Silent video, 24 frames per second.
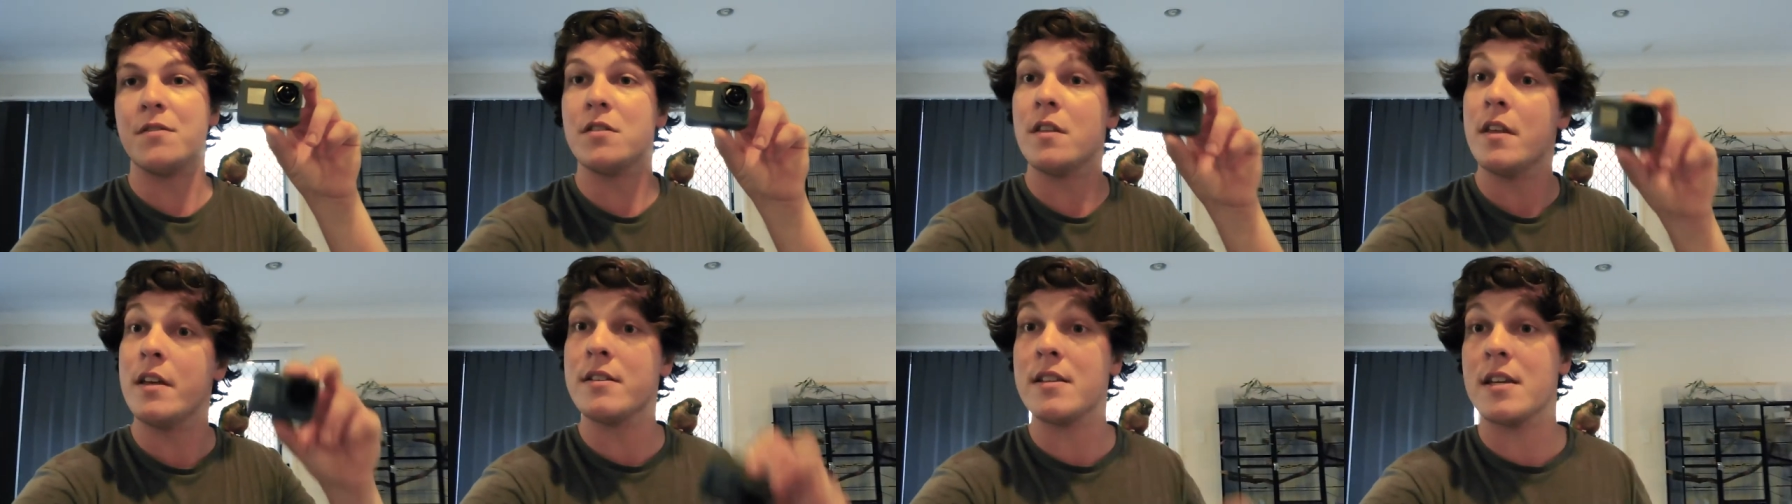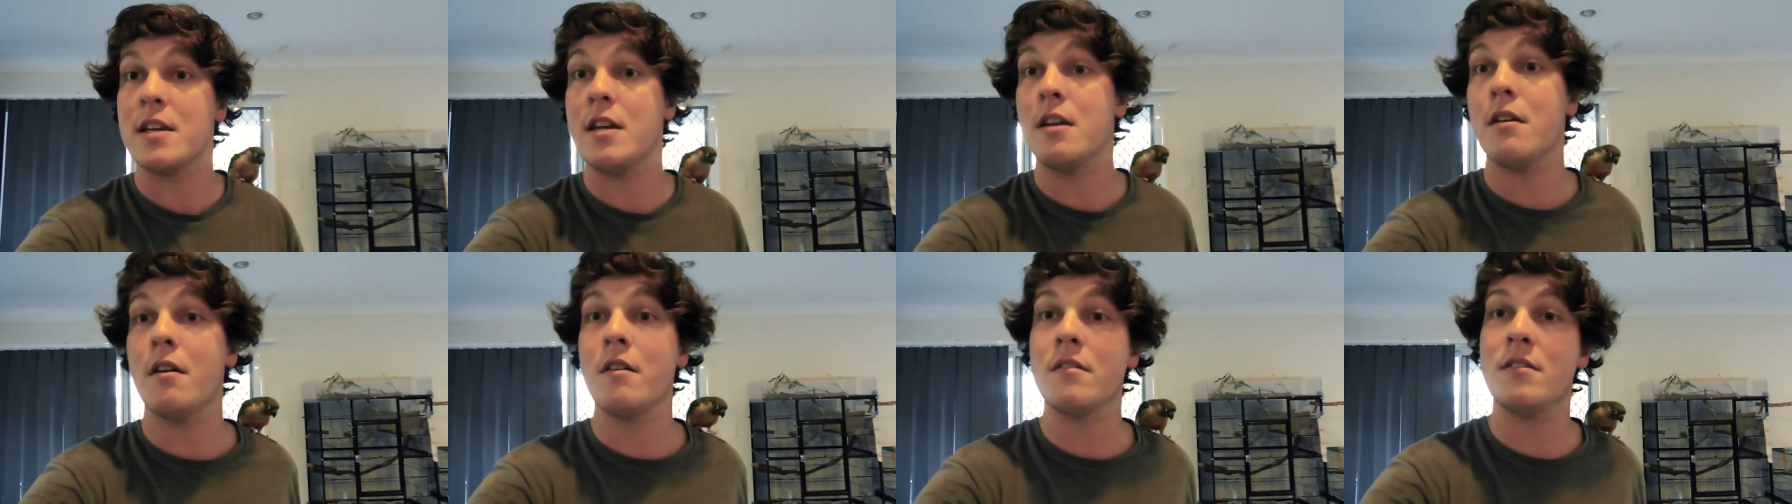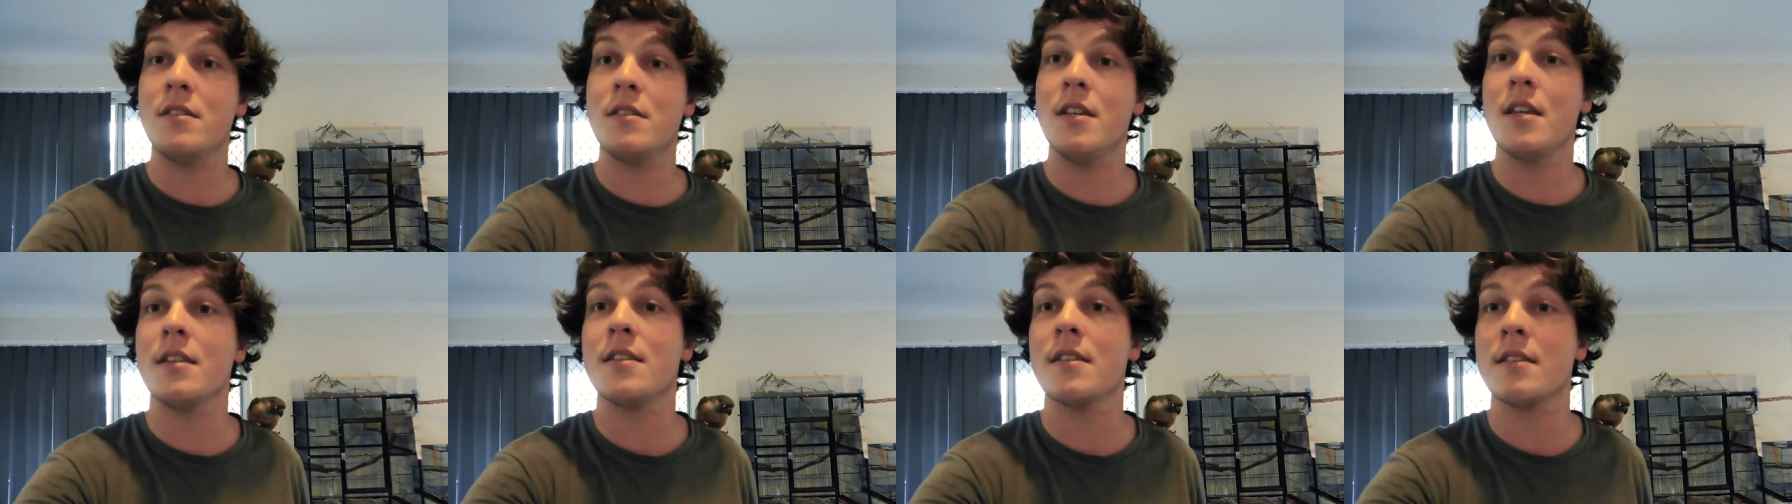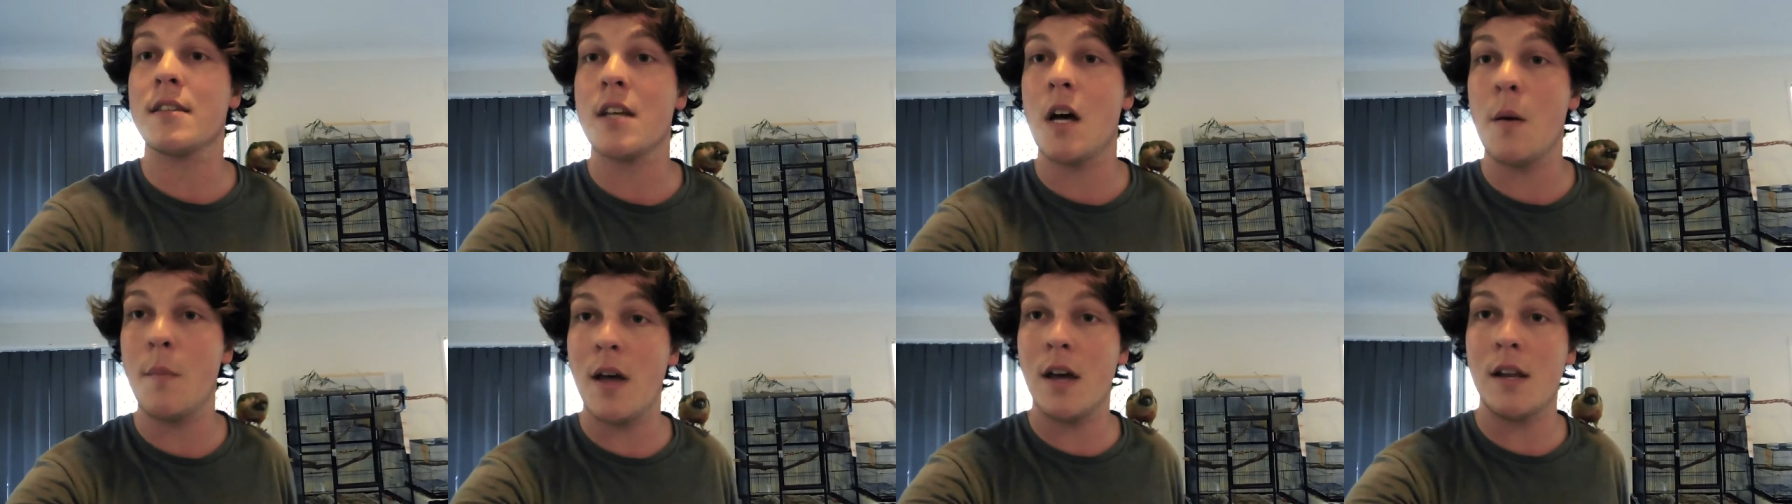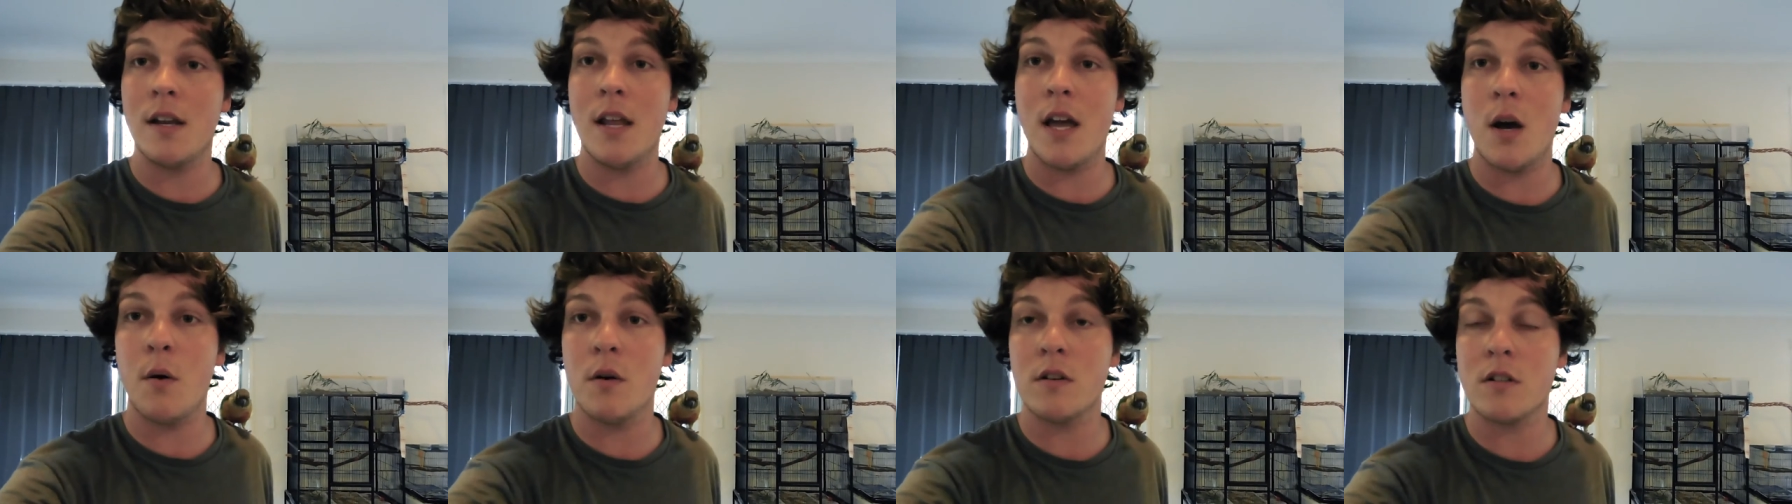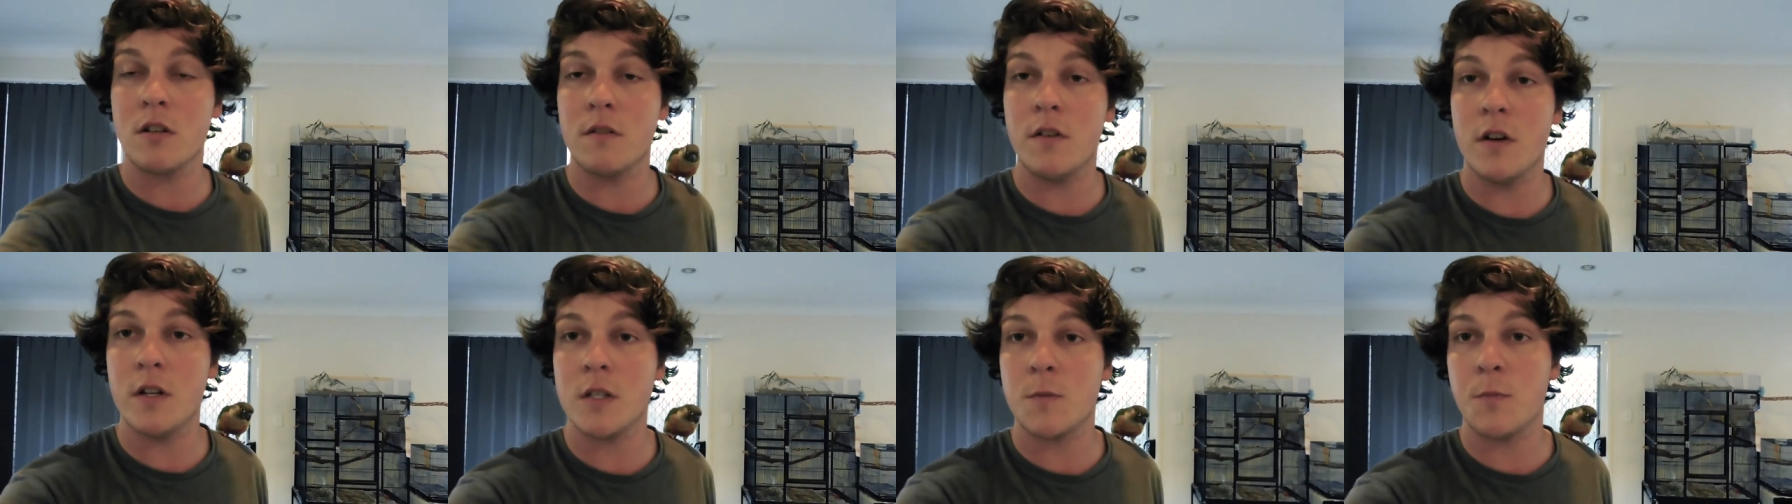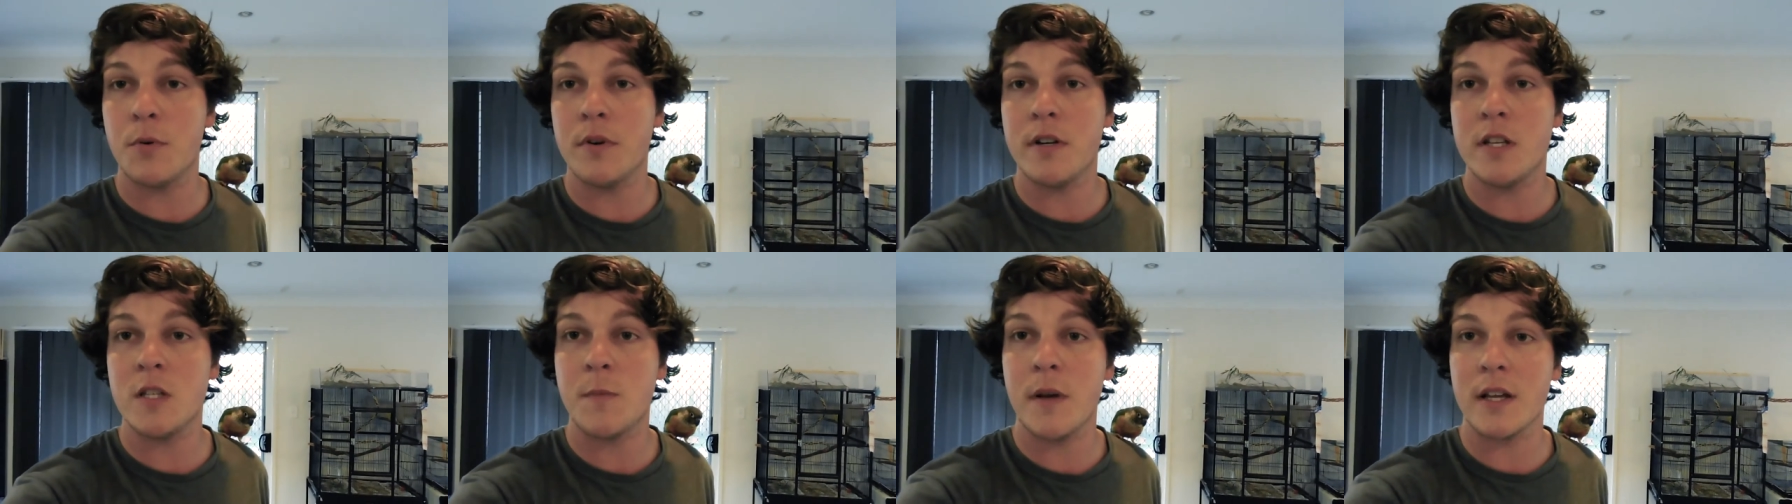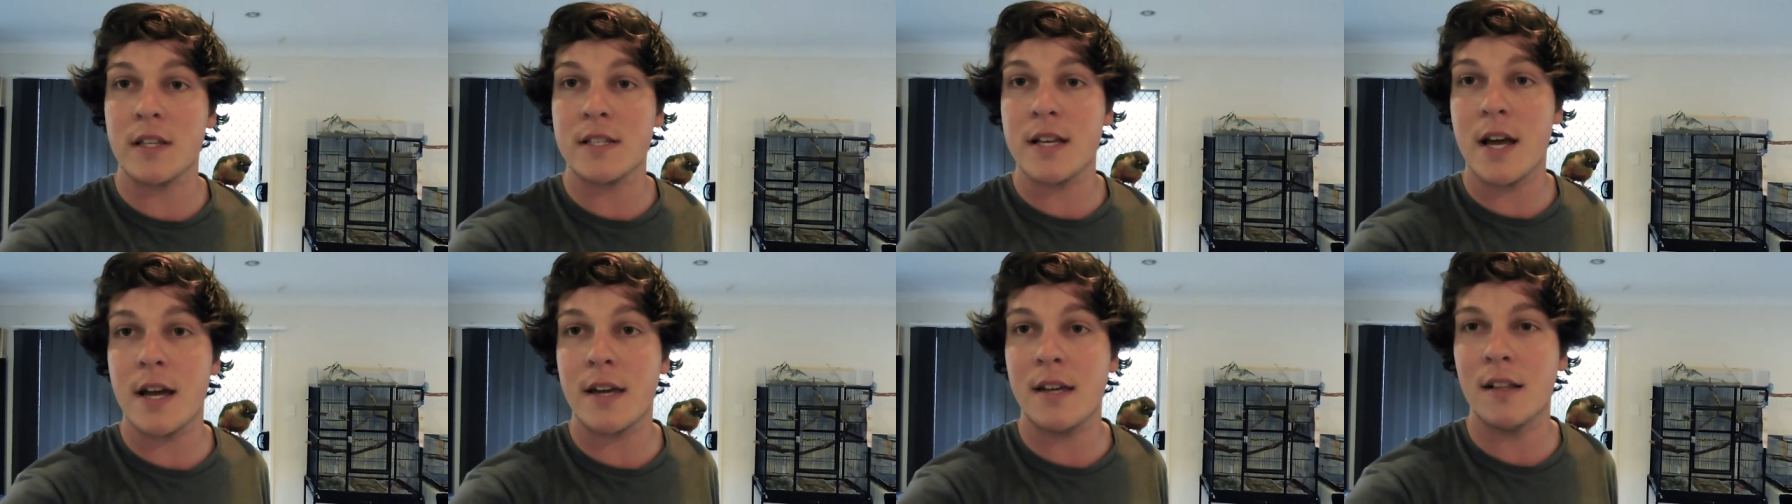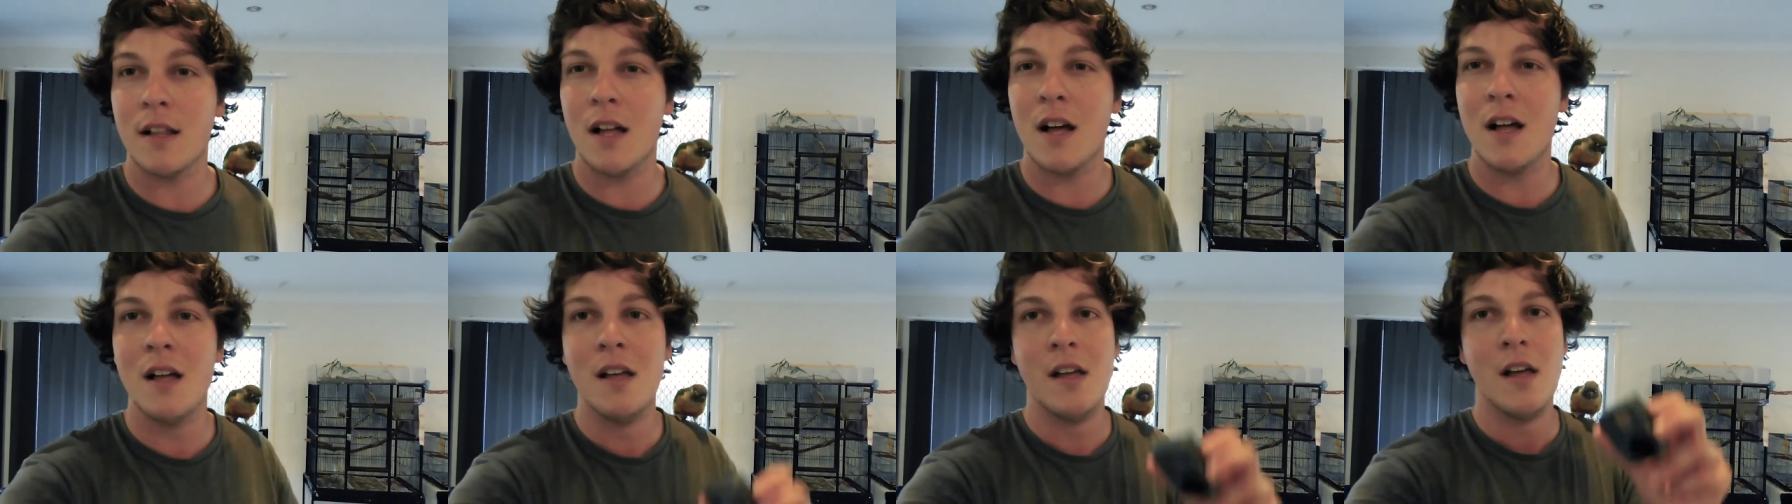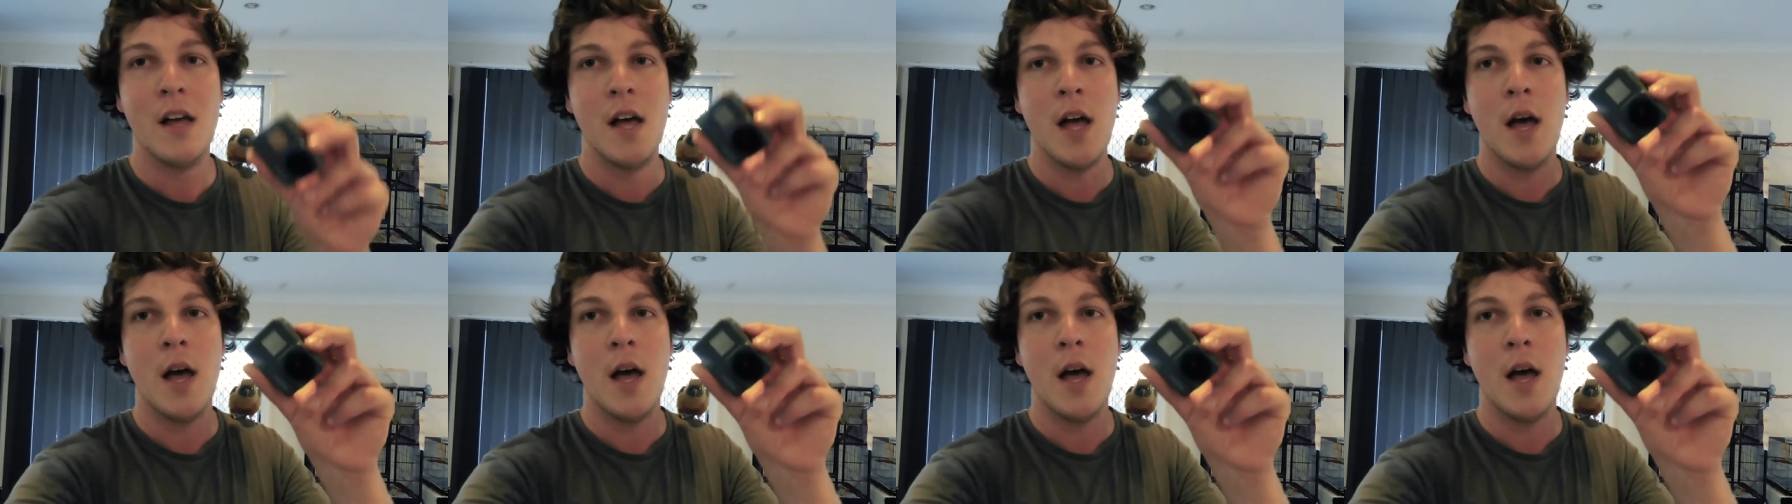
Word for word: So there's a Hero 6 that's come out now, which I've heard is pretty spectacular.